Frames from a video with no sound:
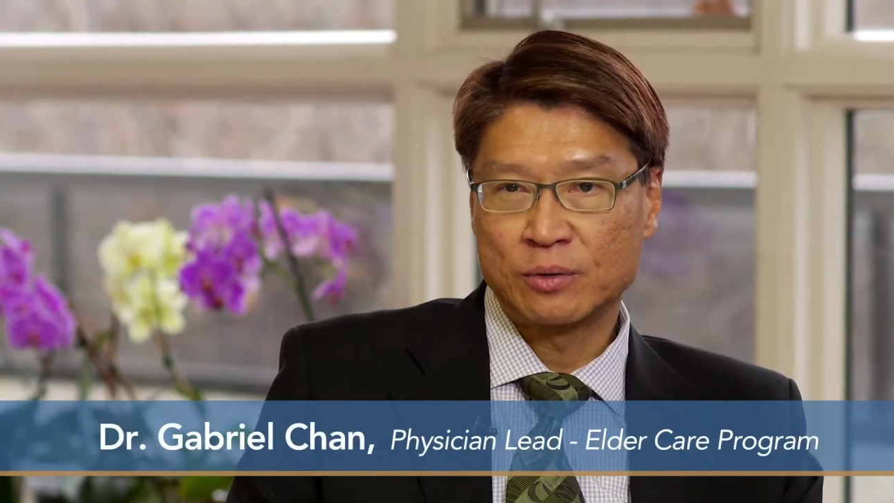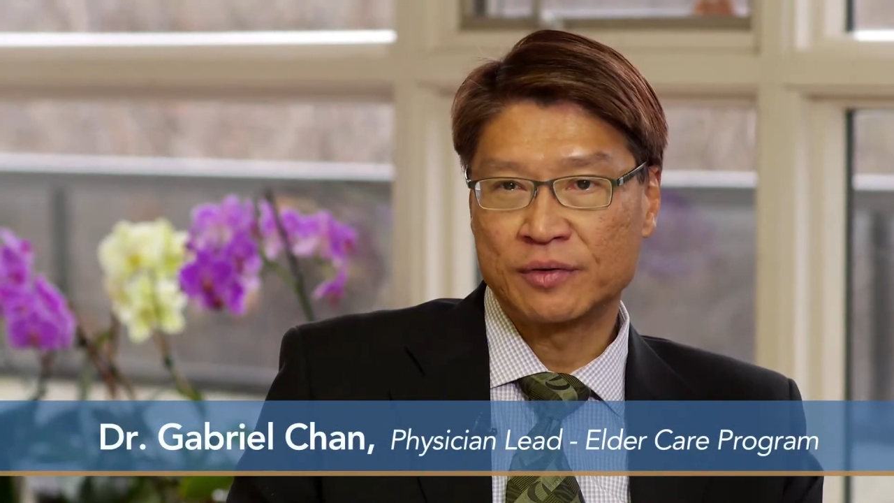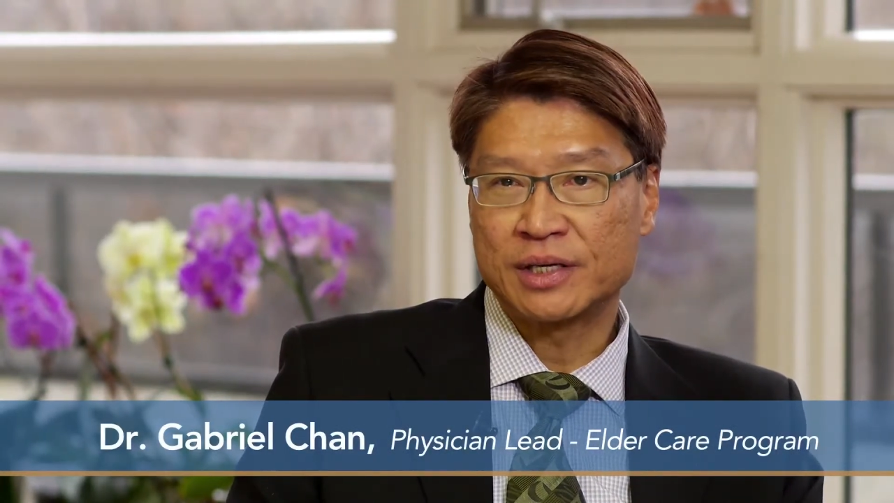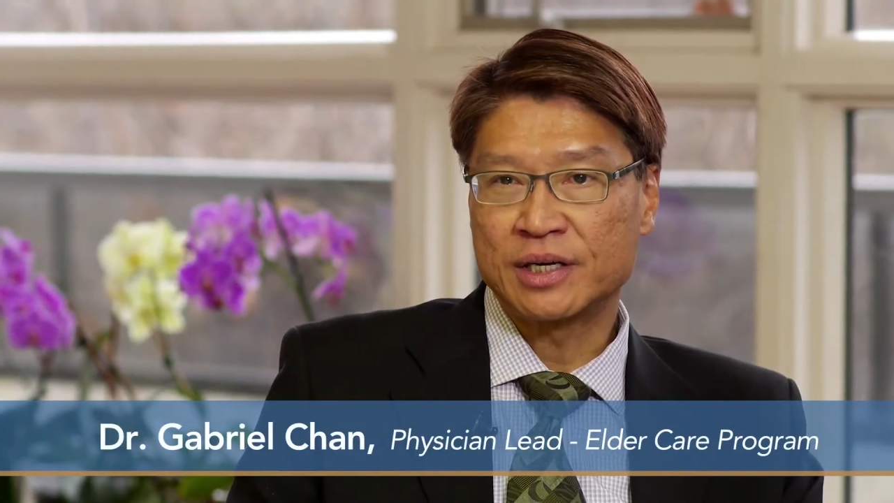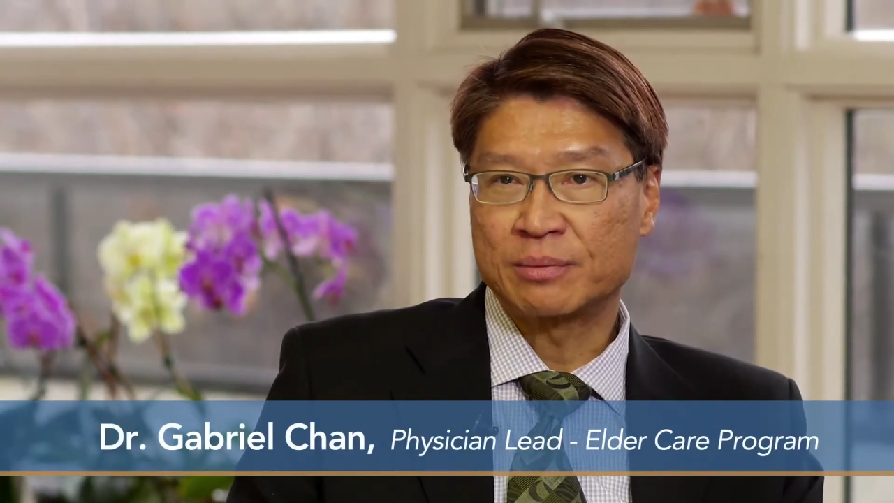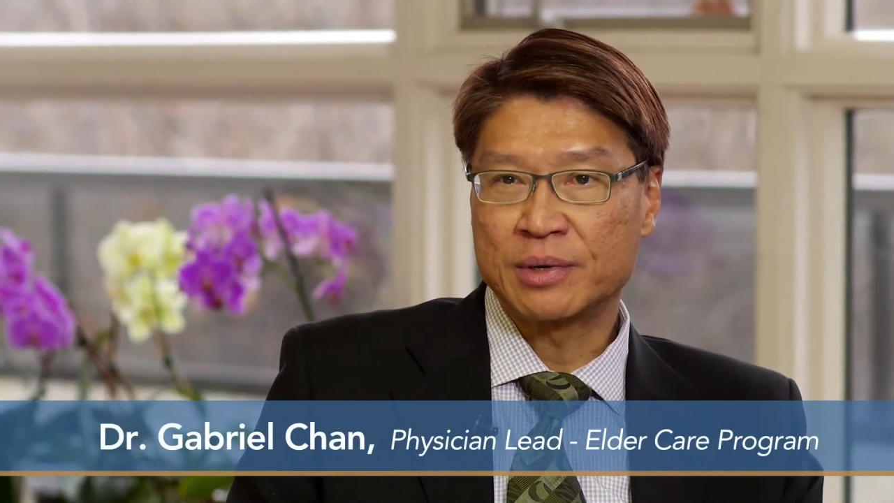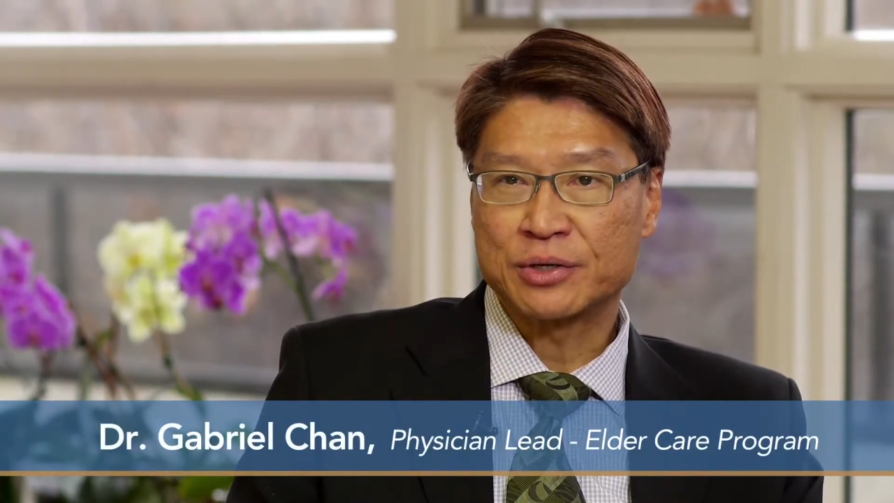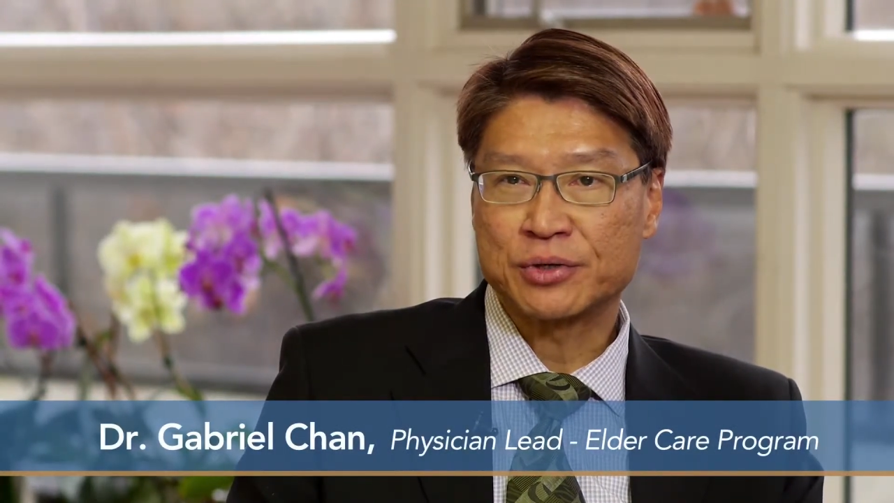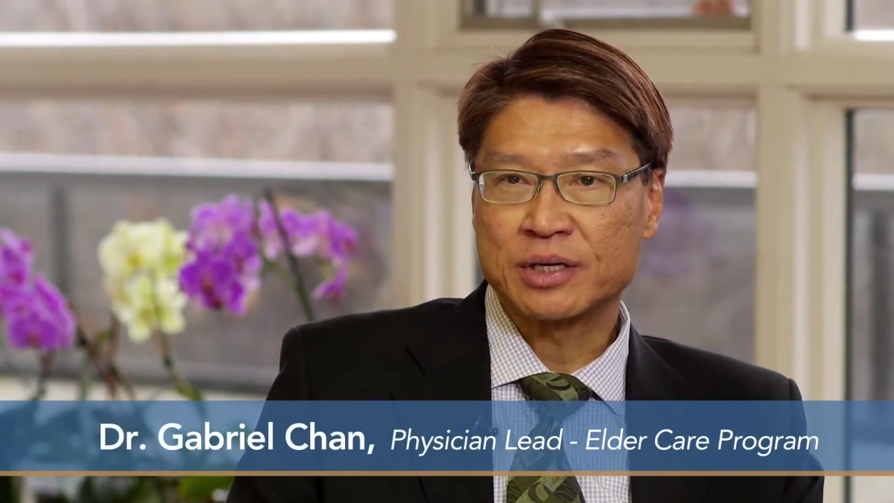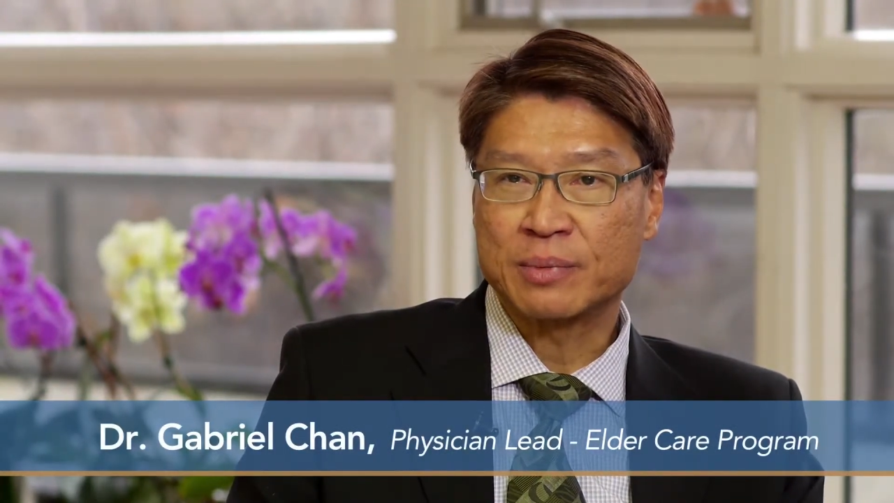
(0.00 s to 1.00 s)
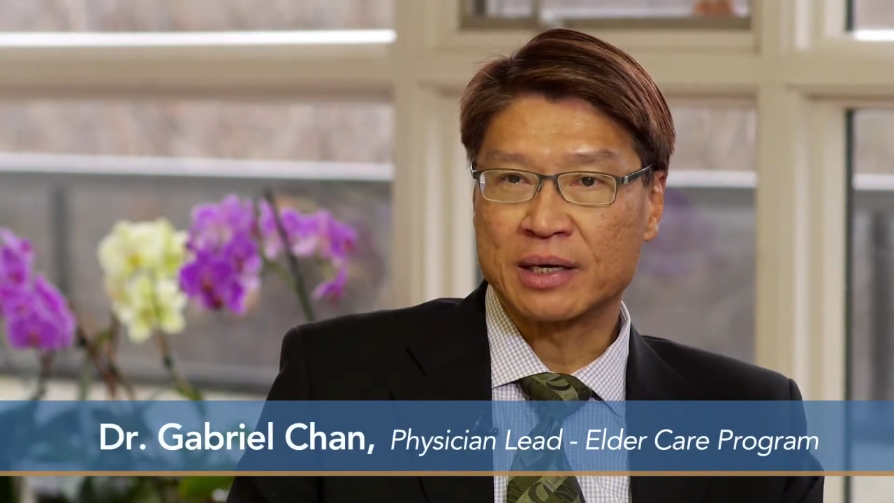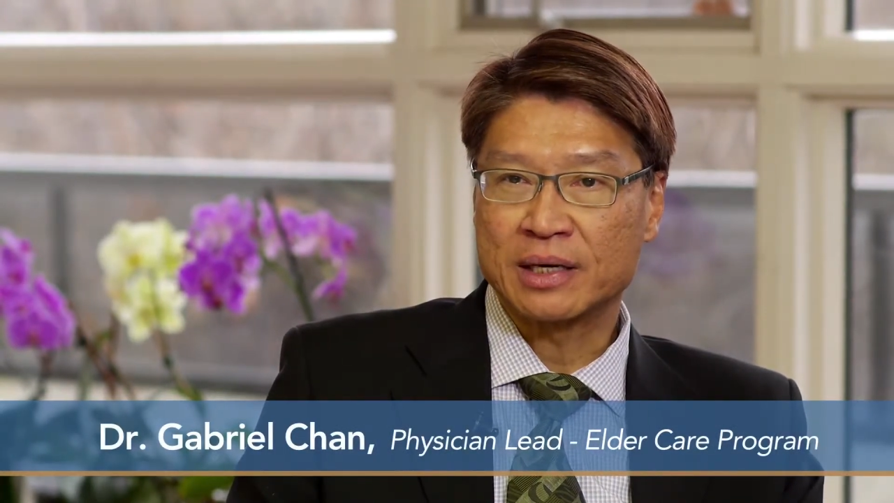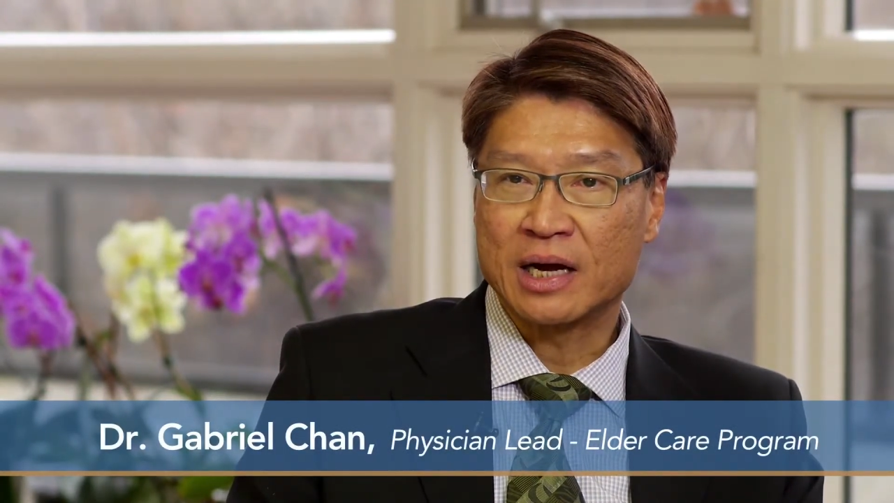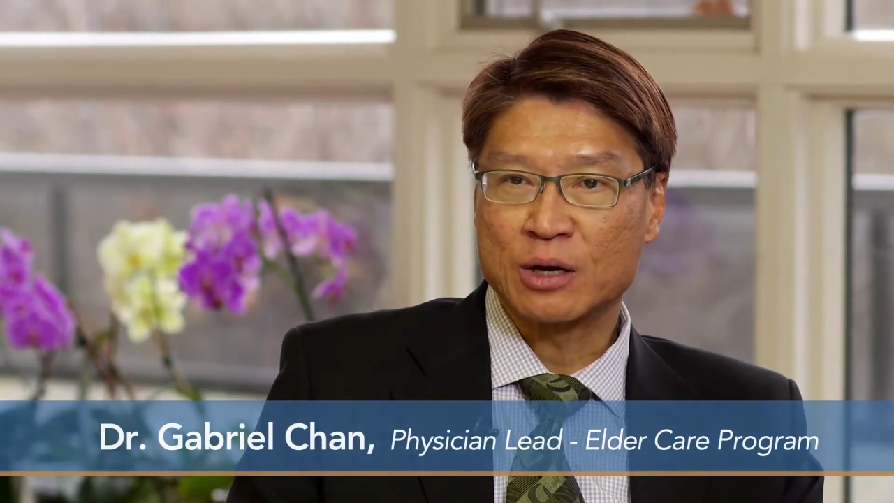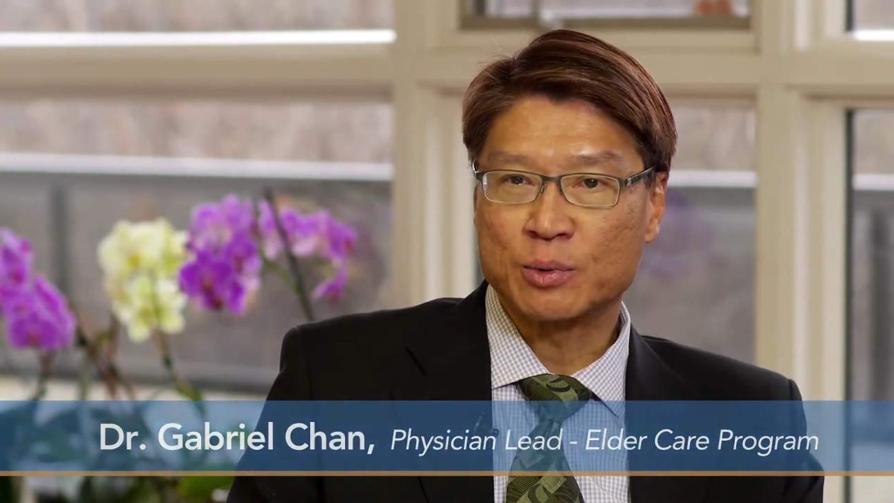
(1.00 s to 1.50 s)
over year measured by
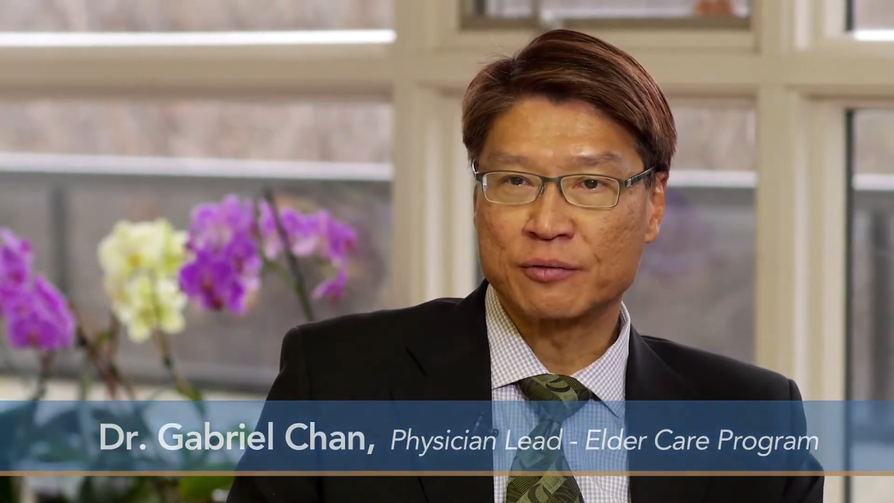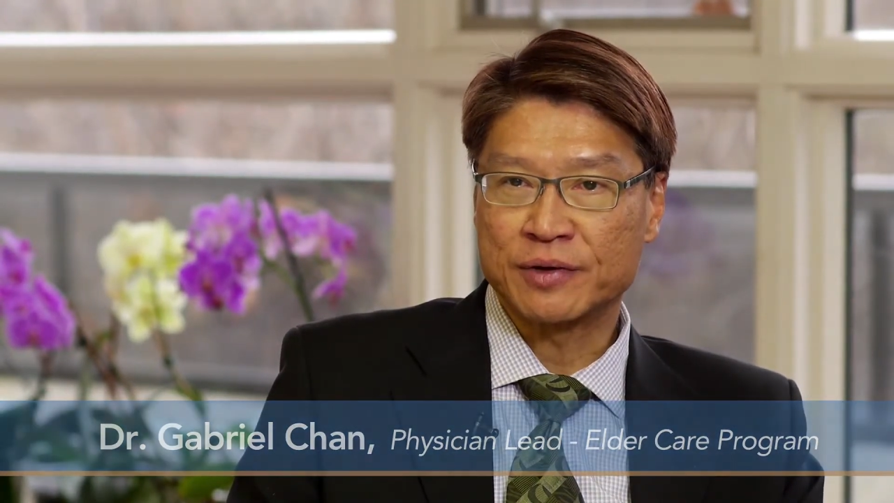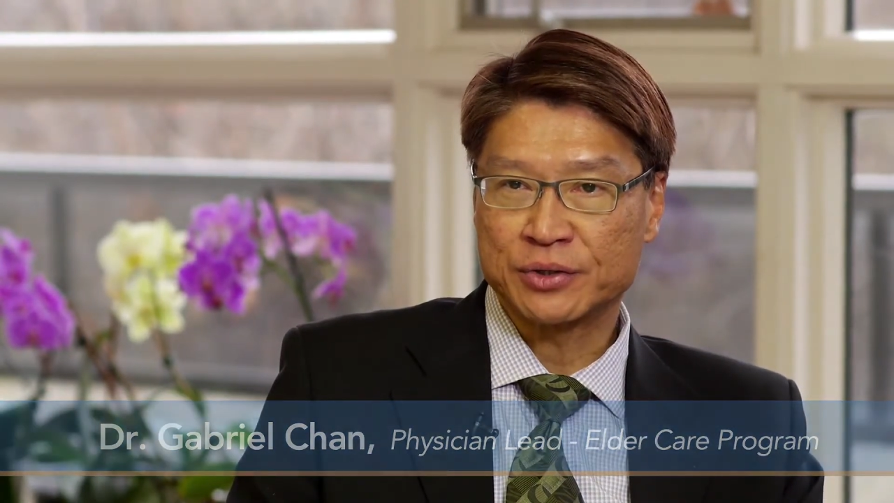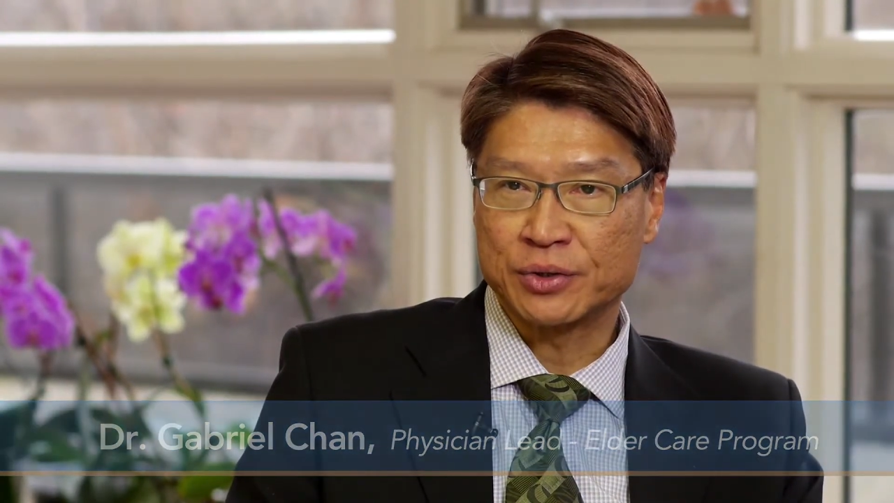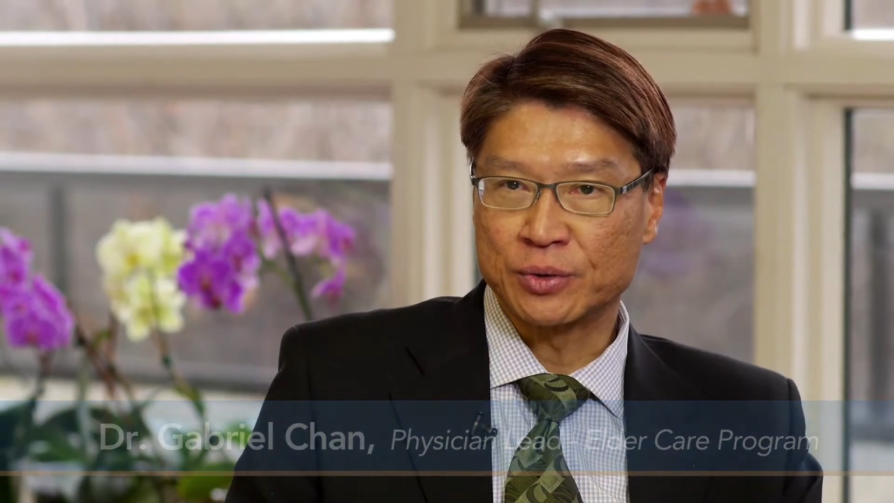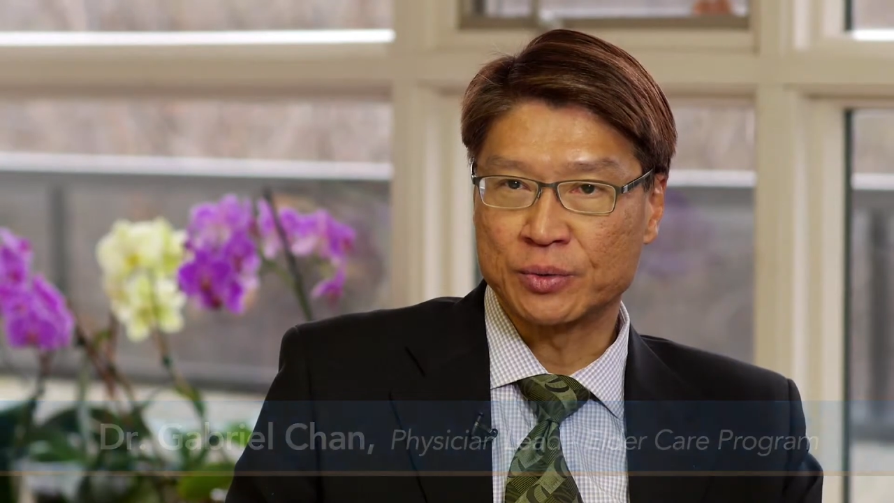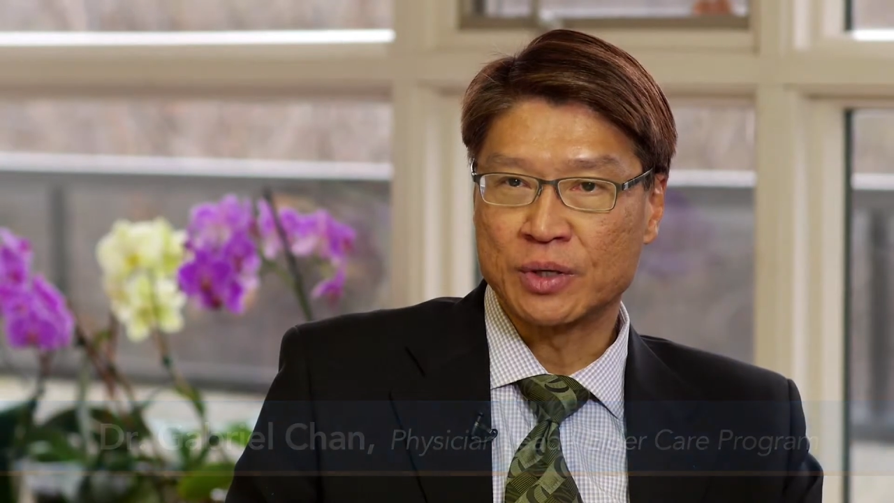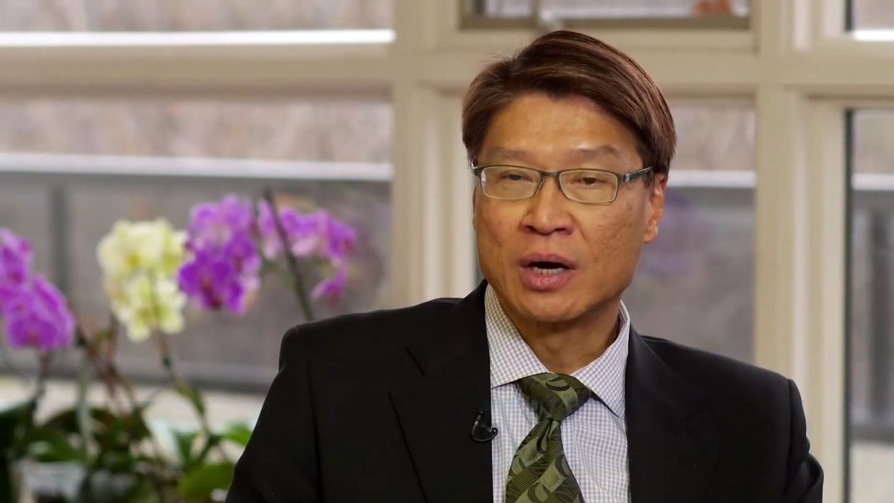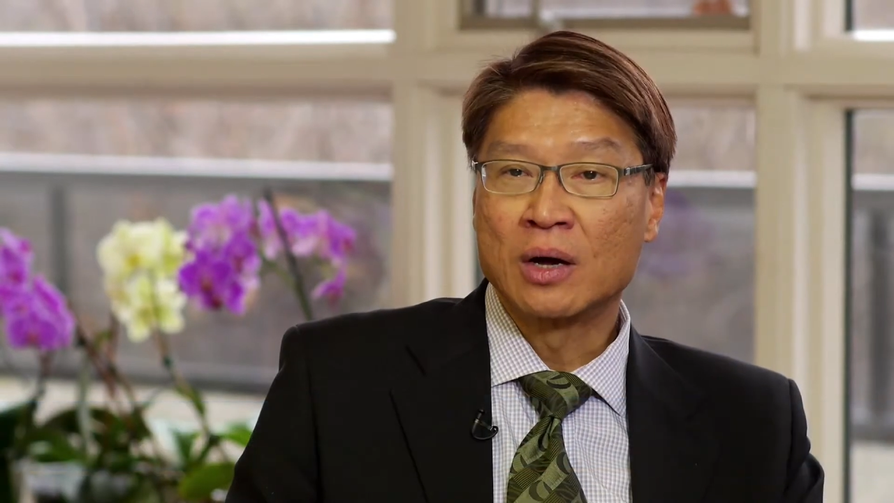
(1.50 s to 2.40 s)
the health professional,